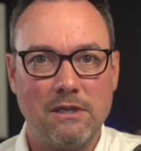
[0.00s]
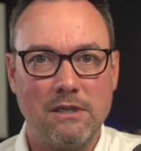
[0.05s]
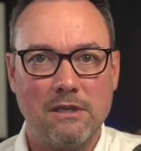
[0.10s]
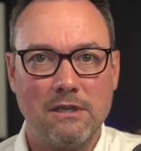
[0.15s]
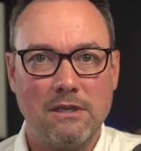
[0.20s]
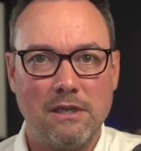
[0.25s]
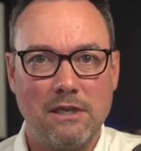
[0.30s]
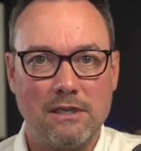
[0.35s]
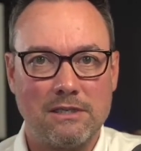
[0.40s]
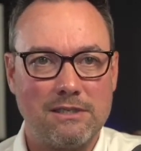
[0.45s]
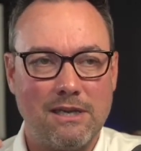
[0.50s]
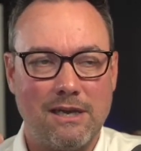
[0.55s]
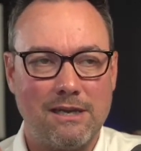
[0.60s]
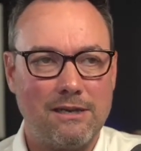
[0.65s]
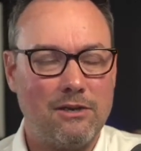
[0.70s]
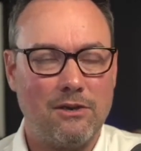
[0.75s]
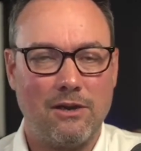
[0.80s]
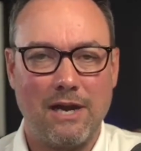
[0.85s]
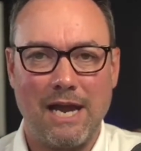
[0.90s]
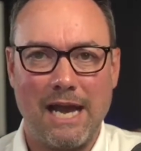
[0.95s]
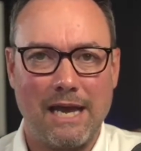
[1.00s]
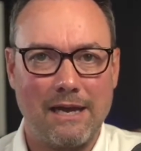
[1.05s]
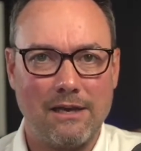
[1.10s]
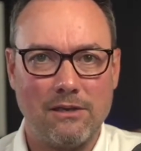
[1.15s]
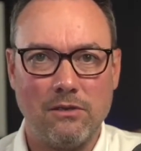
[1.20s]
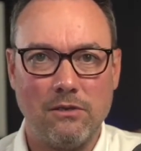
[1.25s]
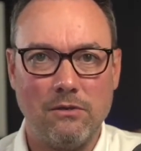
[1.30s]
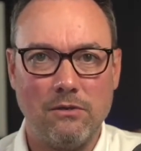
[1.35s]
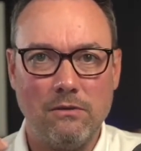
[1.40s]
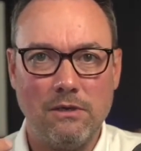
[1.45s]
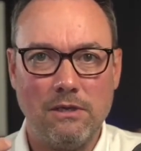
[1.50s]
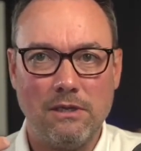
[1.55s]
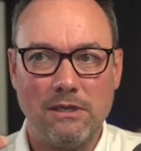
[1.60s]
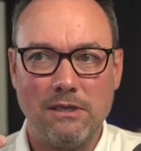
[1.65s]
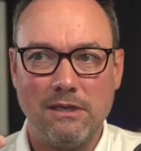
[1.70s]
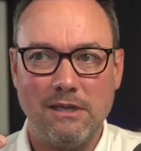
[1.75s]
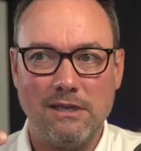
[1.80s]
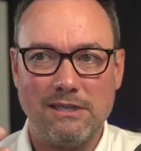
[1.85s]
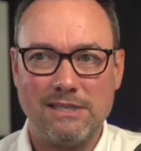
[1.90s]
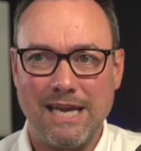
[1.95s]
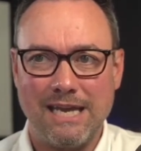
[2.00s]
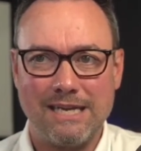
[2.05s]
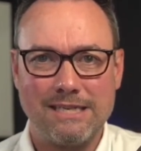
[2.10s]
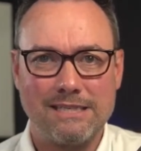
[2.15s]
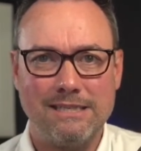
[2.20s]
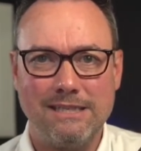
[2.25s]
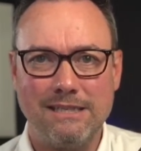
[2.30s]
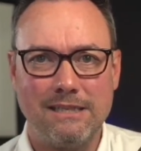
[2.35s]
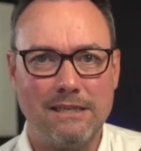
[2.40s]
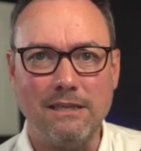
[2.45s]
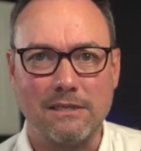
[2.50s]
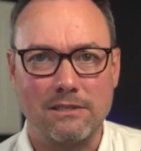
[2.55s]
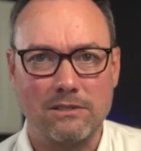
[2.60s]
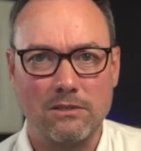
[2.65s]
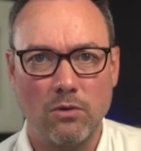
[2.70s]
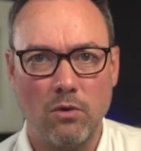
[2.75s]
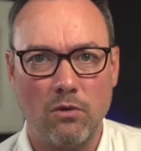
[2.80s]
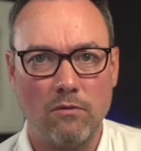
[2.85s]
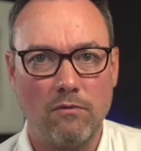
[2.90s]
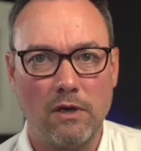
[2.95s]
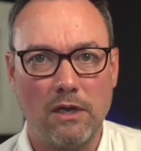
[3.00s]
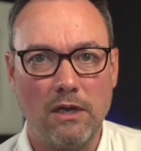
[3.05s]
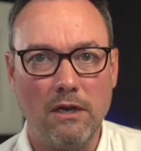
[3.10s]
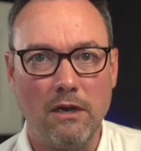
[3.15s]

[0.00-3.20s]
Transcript: It's not your attitude. It's actually this over here.